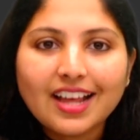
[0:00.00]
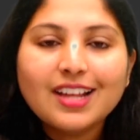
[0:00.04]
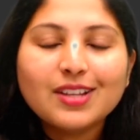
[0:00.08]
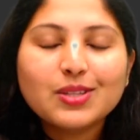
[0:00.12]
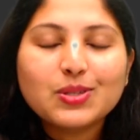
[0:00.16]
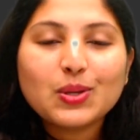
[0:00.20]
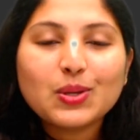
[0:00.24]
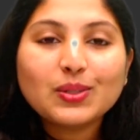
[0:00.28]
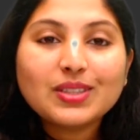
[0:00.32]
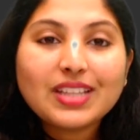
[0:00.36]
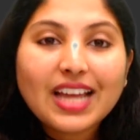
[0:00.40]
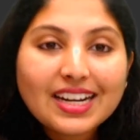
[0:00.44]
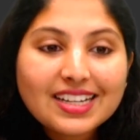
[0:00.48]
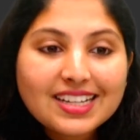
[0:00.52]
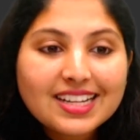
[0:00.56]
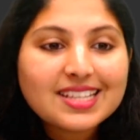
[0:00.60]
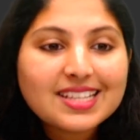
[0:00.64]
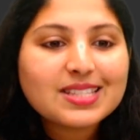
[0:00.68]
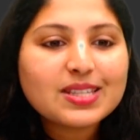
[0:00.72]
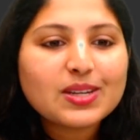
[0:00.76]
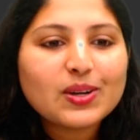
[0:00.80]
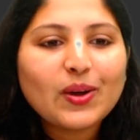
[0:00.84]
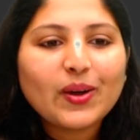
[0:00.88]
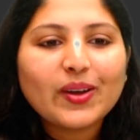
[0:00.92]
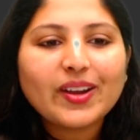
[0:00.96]
So that
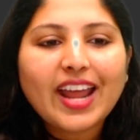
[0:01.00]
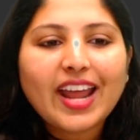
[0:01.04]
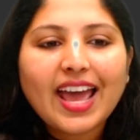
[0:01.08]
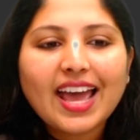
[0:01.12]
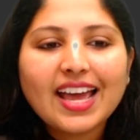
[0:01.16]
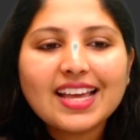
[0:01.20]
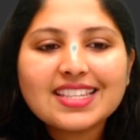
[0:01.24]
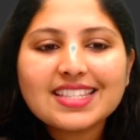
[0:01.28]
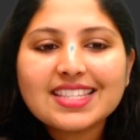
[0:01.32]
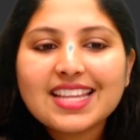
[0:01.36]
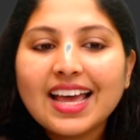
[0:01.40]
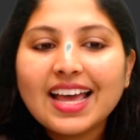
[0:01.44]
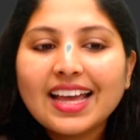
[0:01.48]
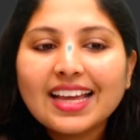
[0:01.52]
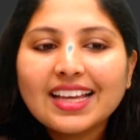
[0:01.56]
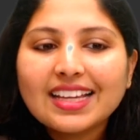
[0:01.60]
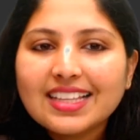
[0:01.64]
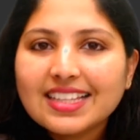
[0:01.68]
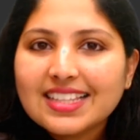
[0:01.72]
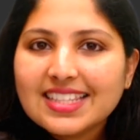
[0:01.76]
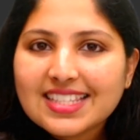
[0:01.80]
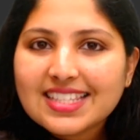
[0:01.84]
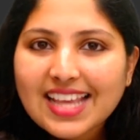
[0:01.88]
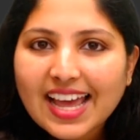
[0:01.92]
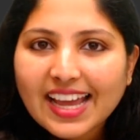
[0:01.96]
is known as
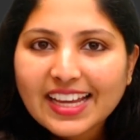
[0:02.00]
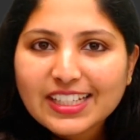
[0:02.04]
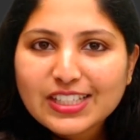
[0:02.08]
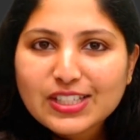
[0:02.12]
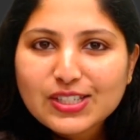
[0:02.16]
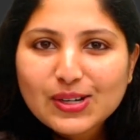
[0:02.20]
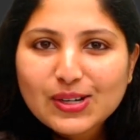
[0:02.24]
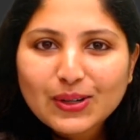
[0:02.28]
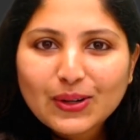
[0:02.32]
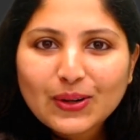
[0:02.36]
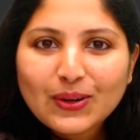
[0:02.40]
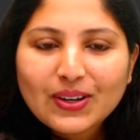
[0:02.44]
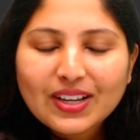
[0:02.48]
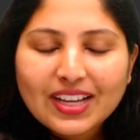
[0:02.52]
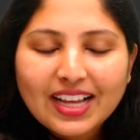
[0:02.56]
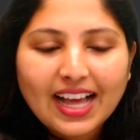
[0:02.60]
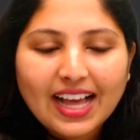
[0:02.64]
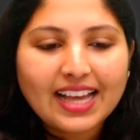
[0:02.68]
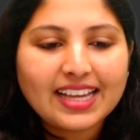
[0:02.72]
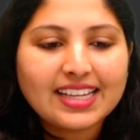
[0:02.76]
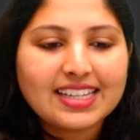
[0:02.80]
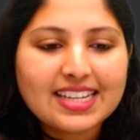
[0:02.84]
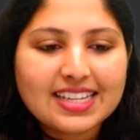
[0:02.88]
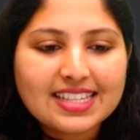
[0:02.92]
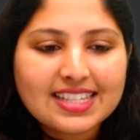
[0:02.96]

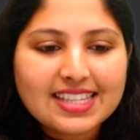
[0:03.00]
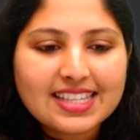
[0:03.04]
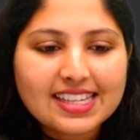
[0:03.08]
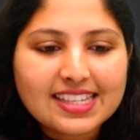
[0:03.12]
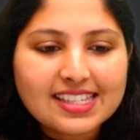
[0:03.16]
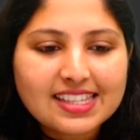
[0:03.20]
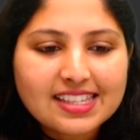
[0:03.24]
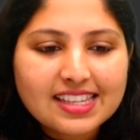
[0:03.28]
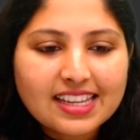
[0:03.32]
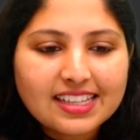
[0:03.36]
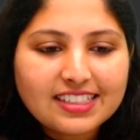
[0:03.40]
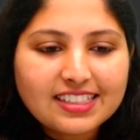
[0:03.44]
cytokinesis.